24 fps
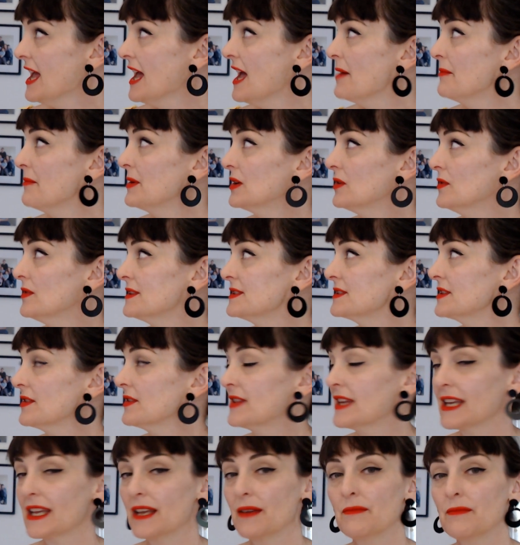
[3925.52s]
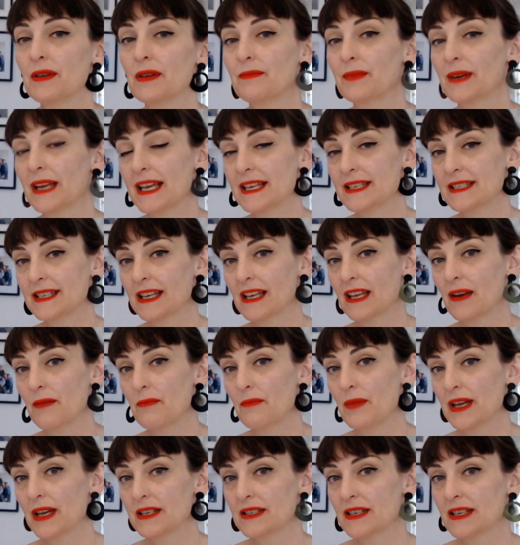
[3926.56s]
But also there can be blessing and
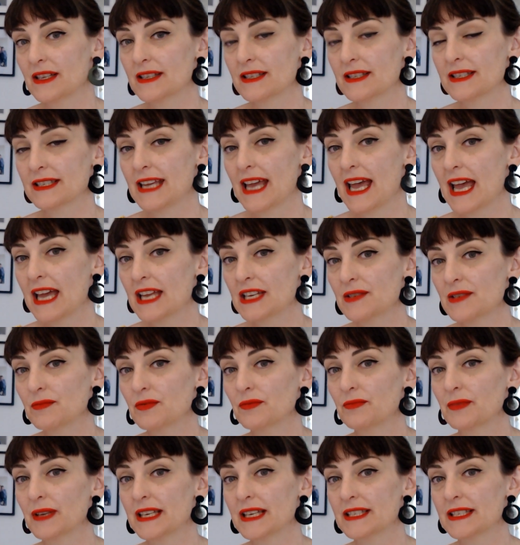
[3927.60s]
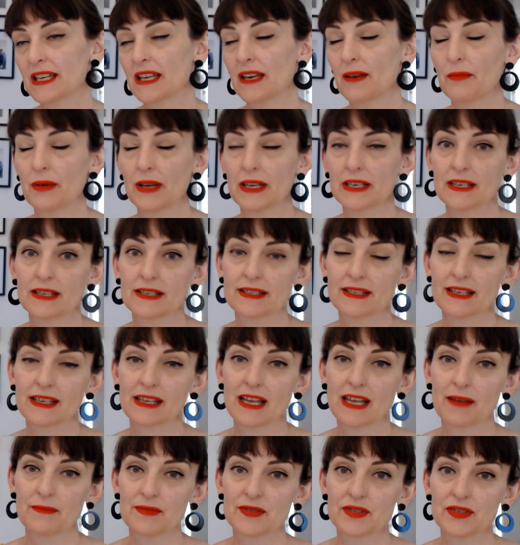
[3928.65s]
abundance, tangible blessing and abundance that
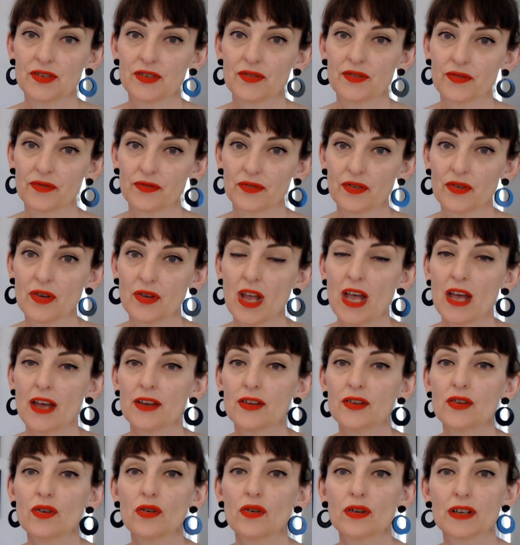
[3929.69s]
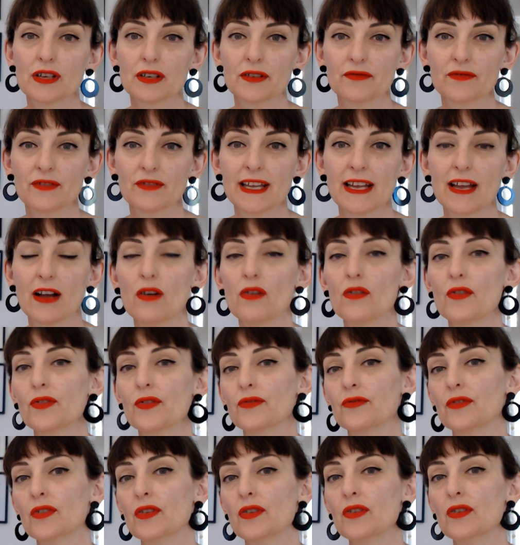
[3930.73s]
comes to you through your career or
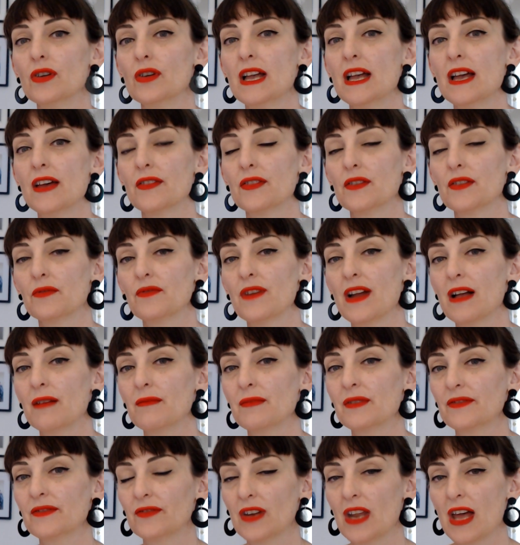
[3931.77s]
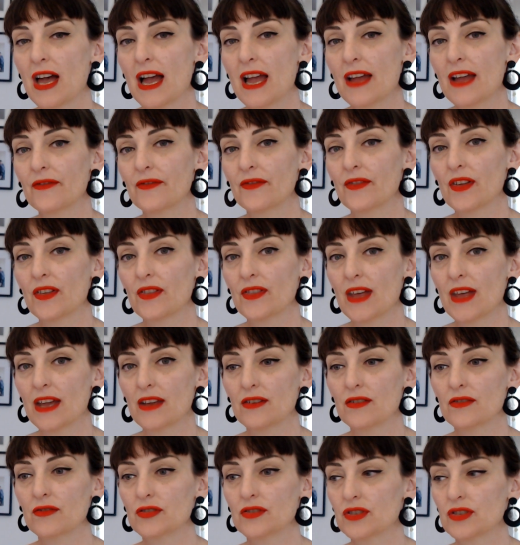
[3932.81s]
through the realm of life that
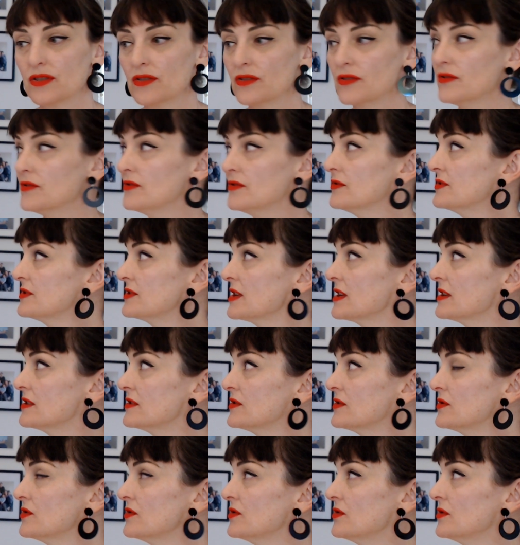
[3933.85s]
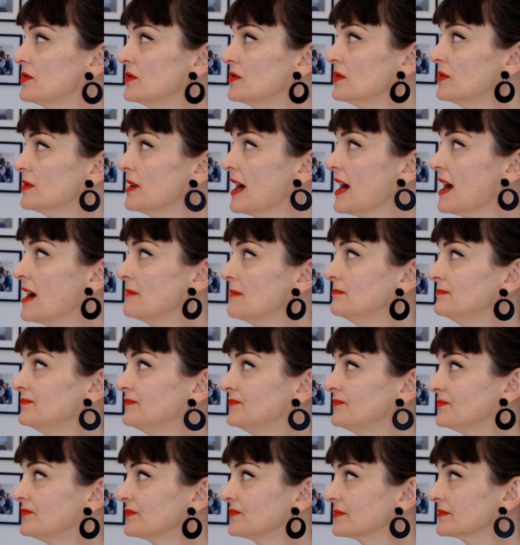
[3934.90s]
you choose to,
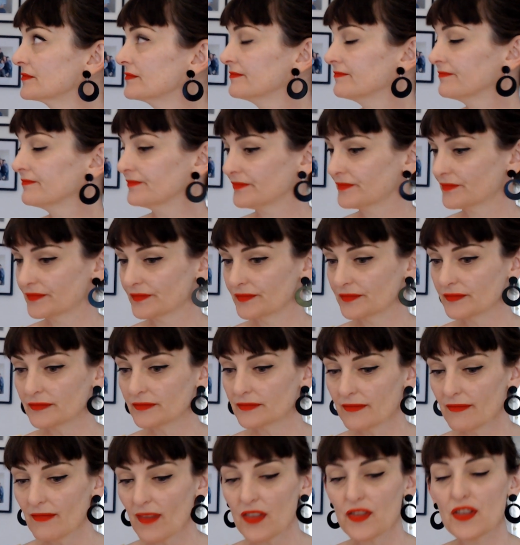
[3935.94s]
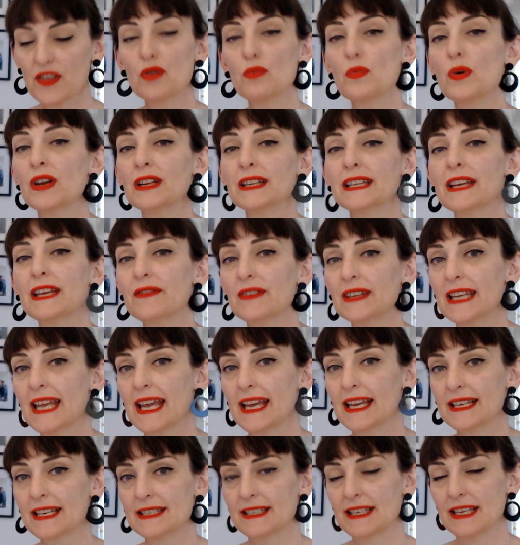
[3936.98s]
that you want to leave a
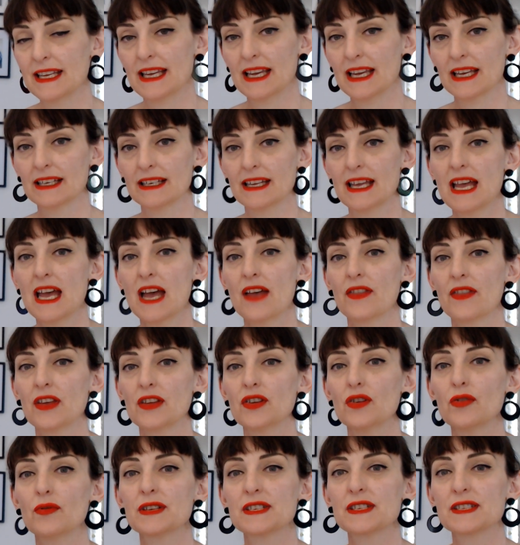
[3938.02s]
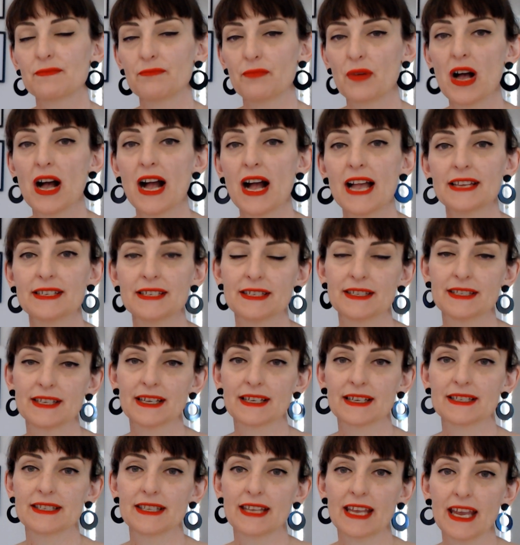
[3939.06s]
legacy in, that you aspire to
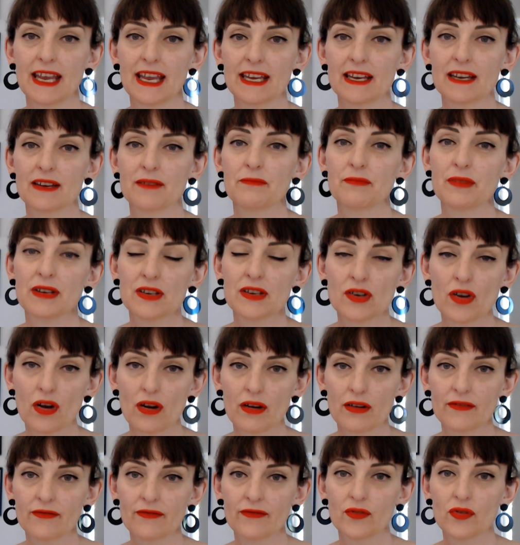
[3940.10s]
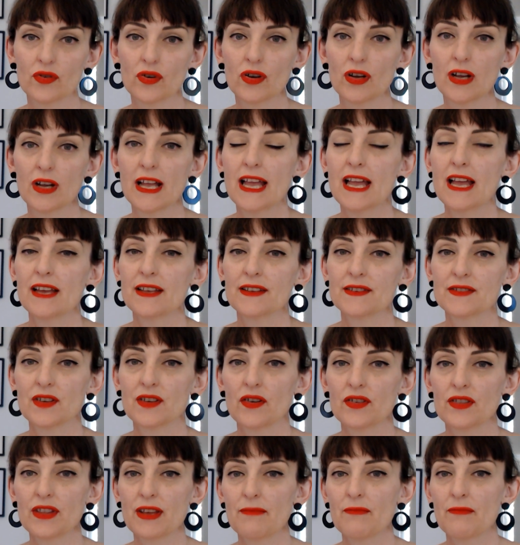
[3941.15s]
succeed in and be known for. So
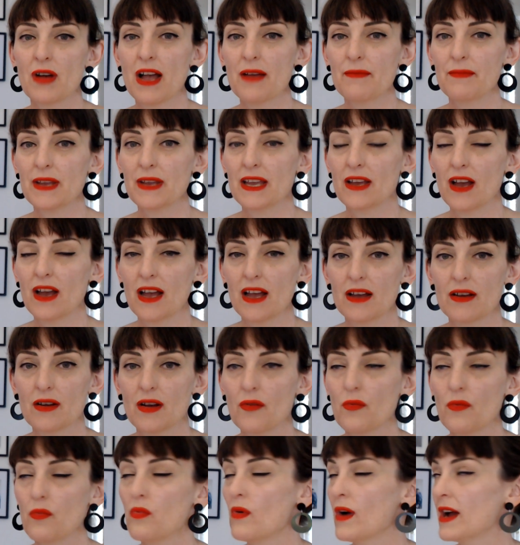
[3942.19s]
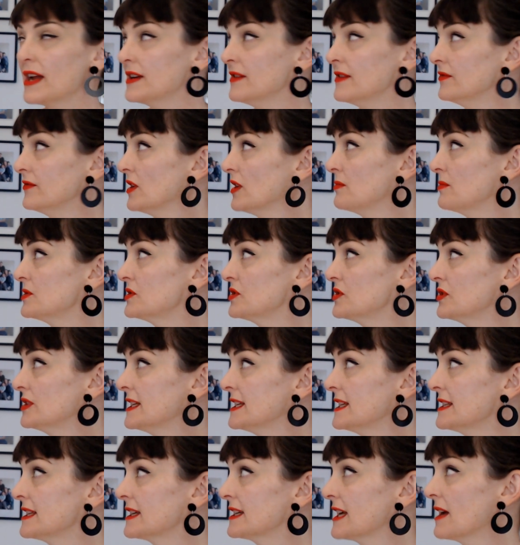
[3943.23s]
there might be a wonderful
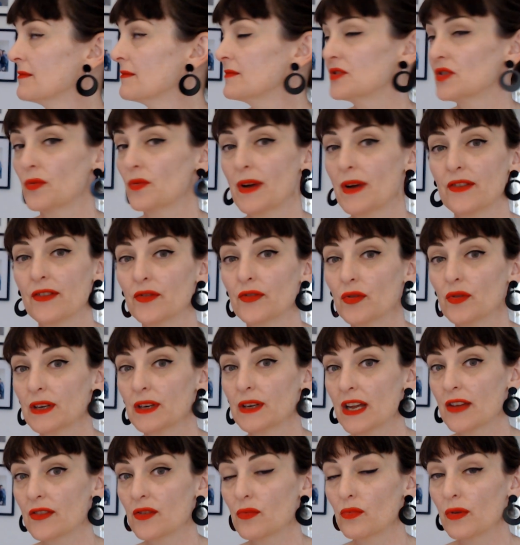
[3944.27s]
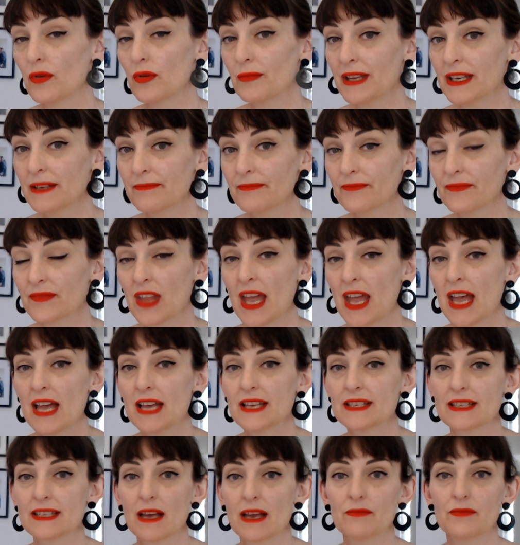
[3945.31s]
opportunity that comes your way through another woman.
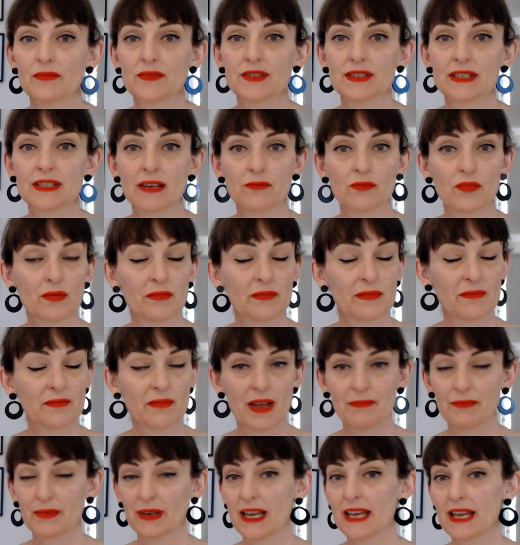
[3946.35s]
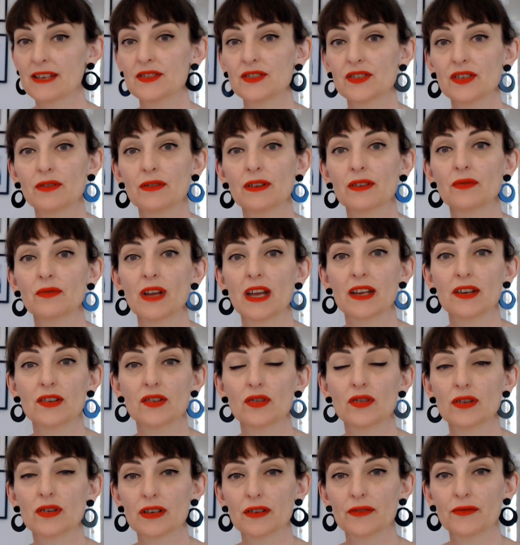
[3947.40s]
Some woman might bless you in
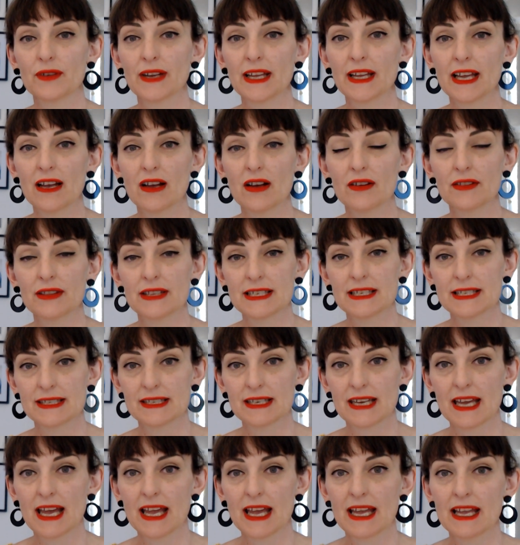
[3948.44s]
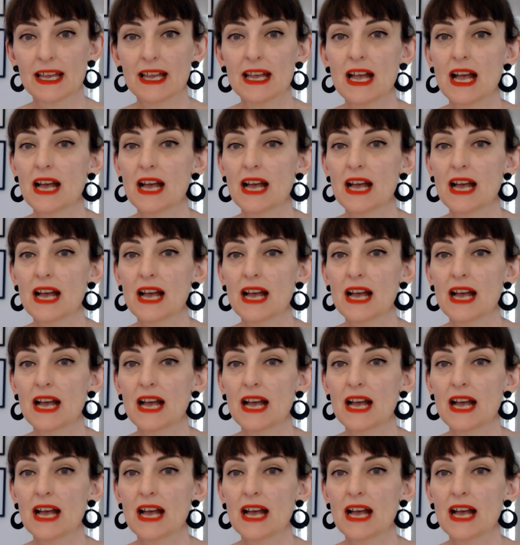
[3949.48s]
your career on this day.